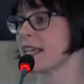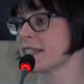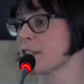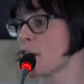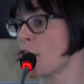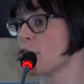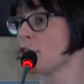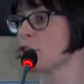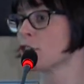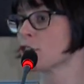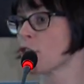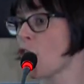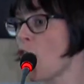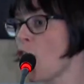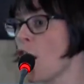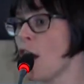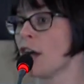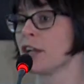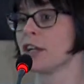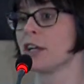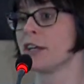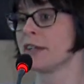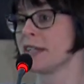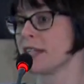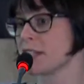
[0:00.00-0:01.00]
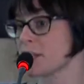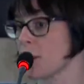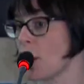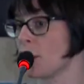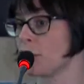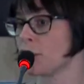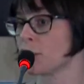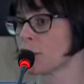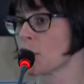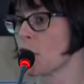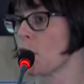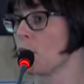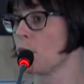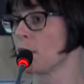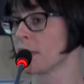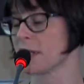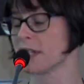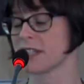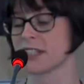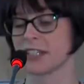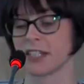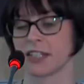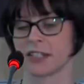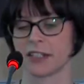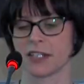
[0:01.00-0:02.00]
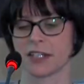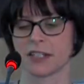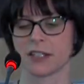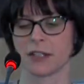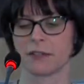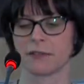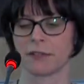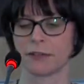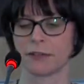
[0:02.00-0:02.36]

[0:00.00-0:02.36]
has undergone and is undergoing a series of